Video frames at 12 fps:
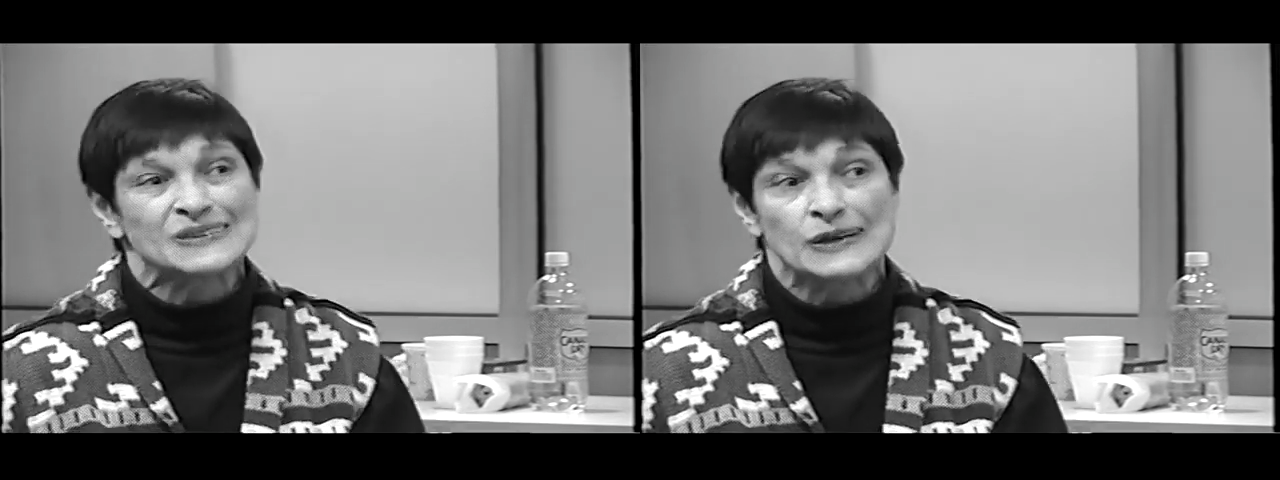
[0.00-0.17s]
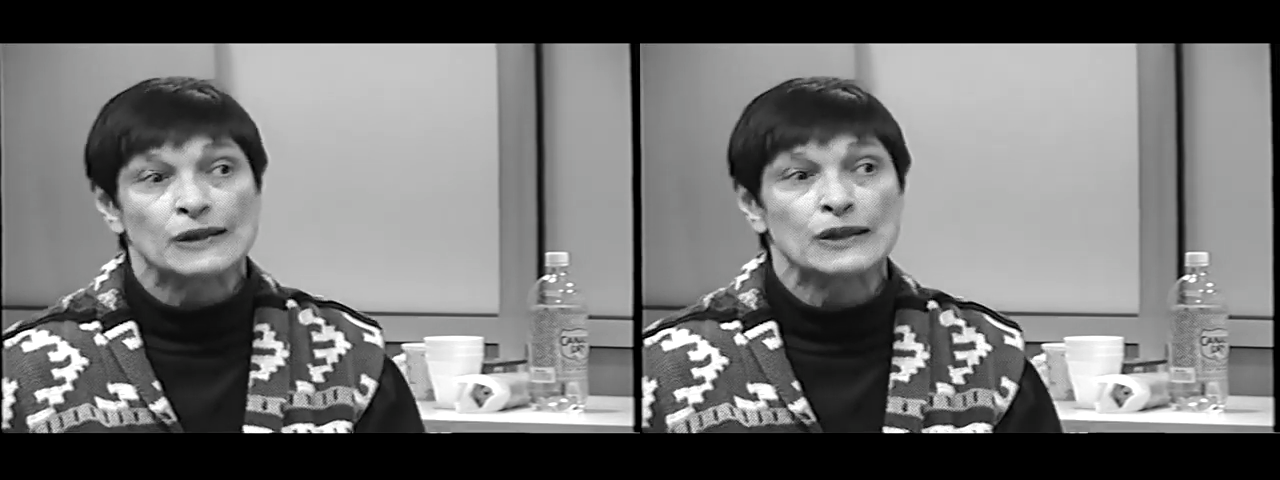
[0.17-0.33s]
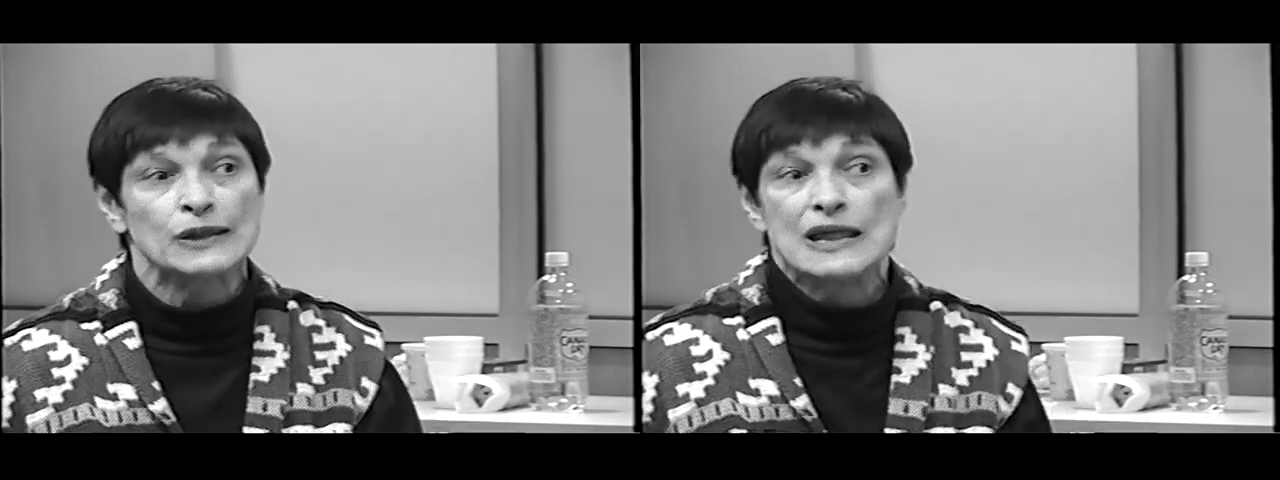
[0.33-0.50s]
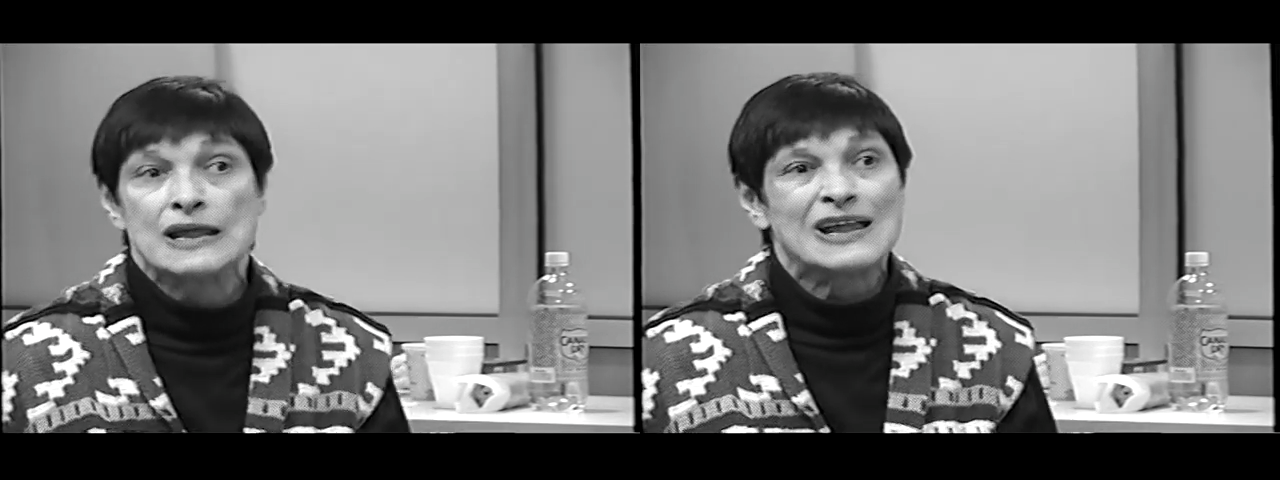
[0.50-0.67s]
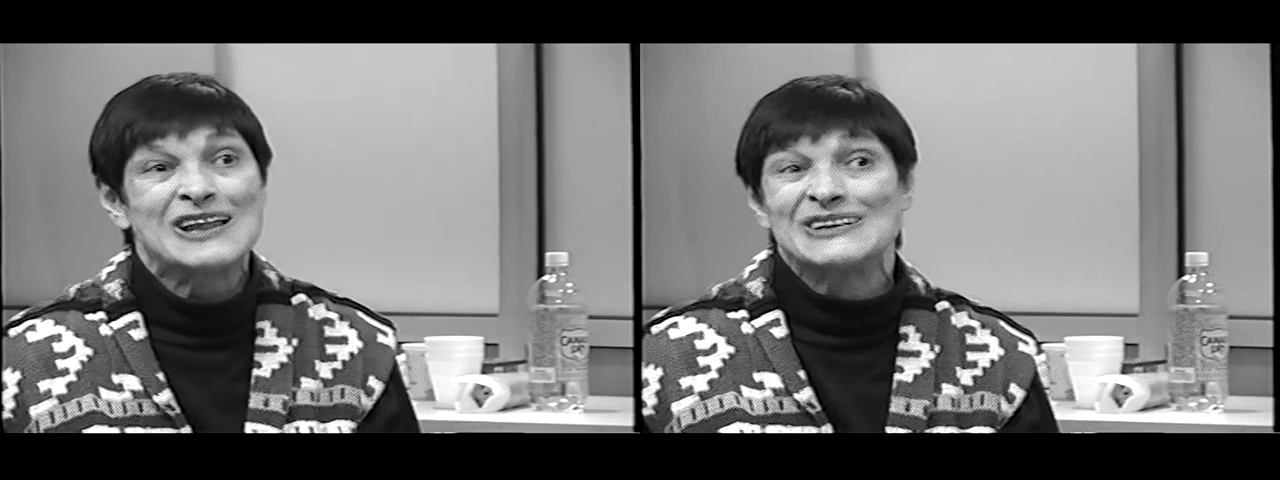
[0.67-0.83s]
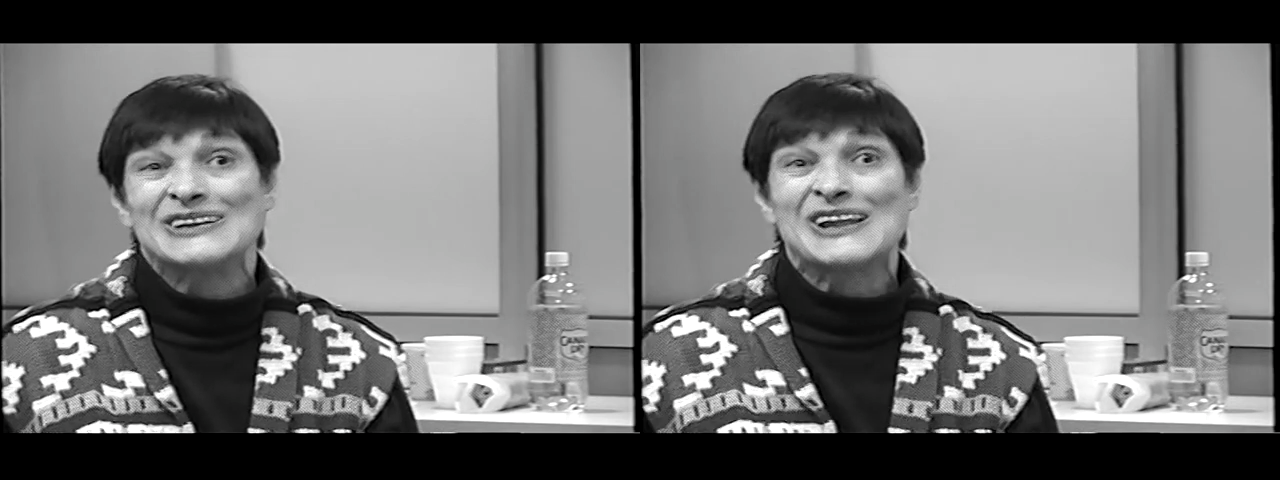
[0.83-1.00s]
and
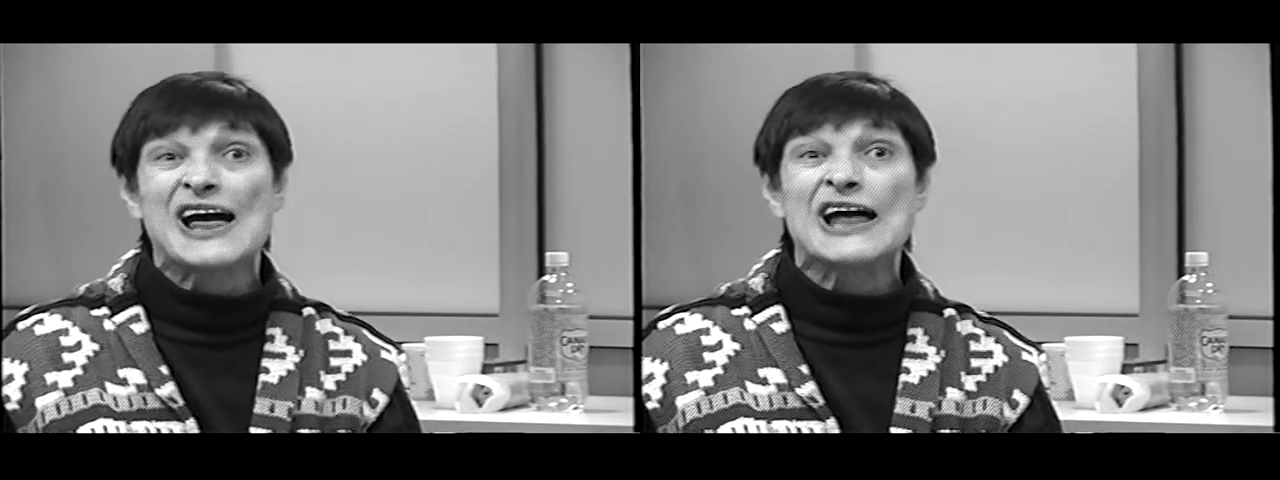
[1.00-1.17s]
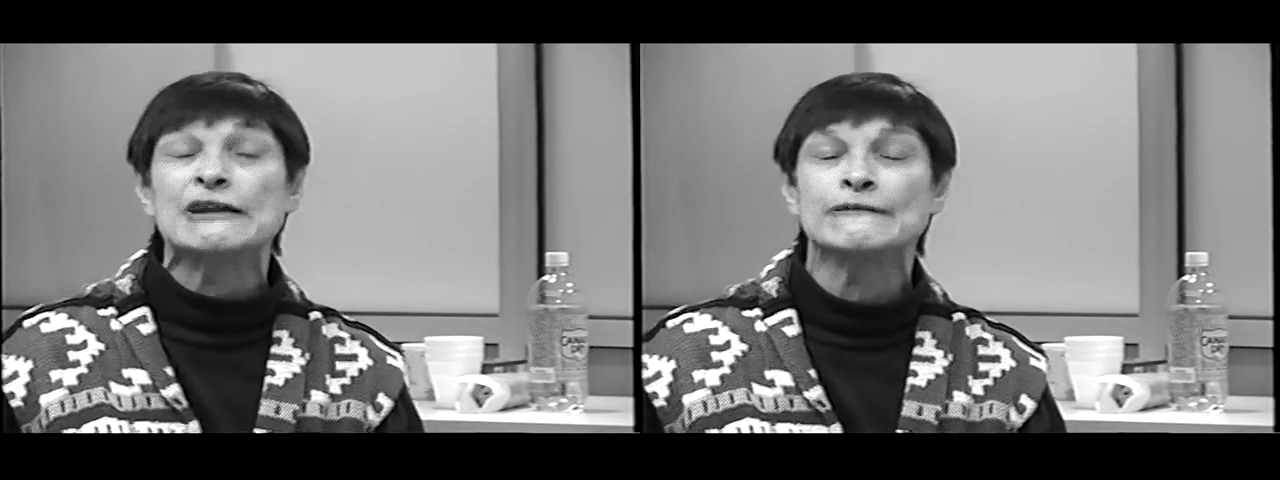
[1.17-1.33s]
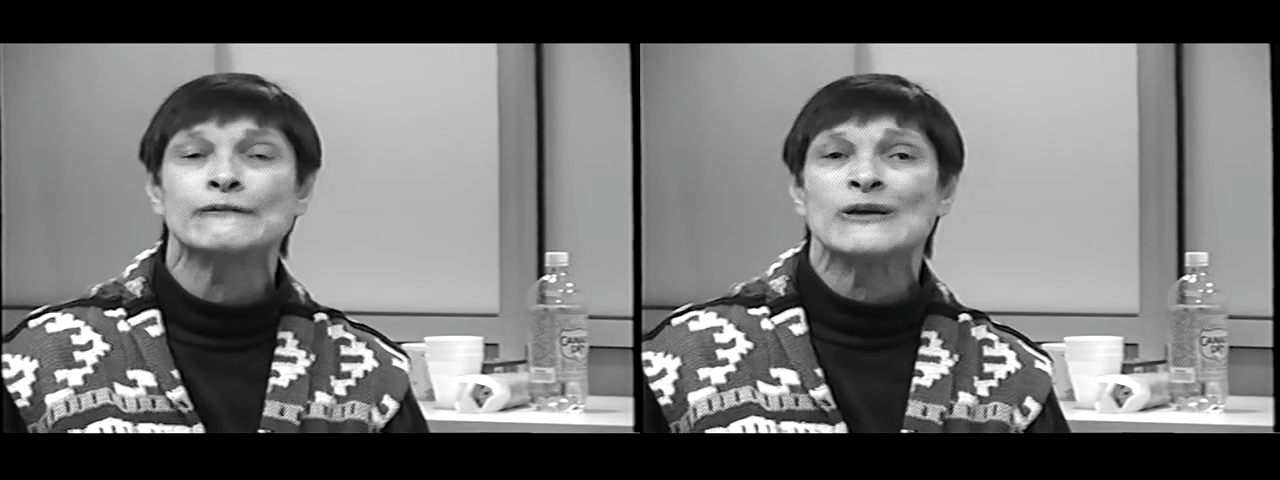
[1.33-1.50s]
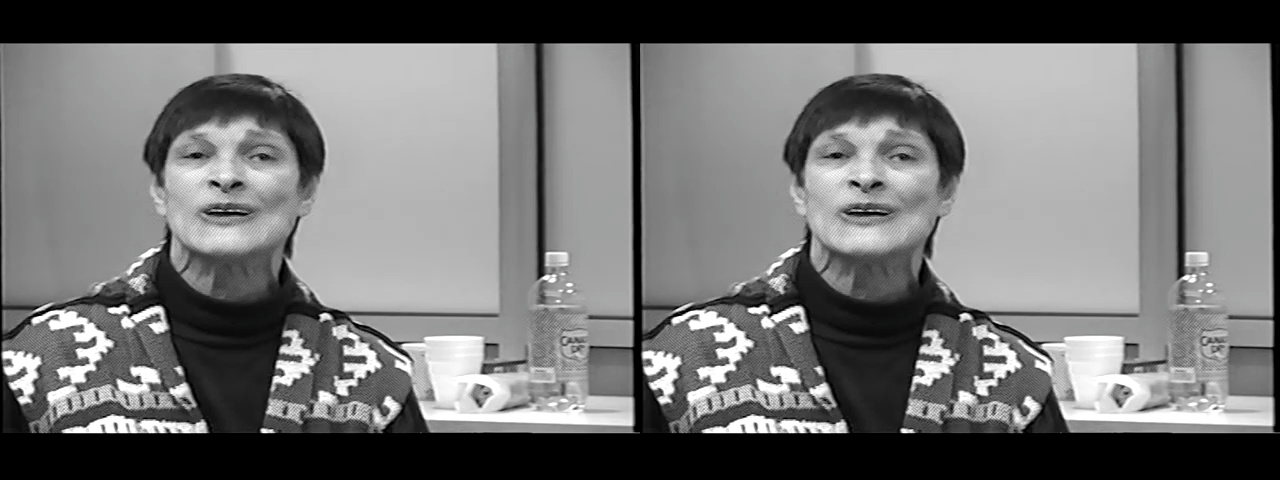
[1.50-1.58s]
a lot of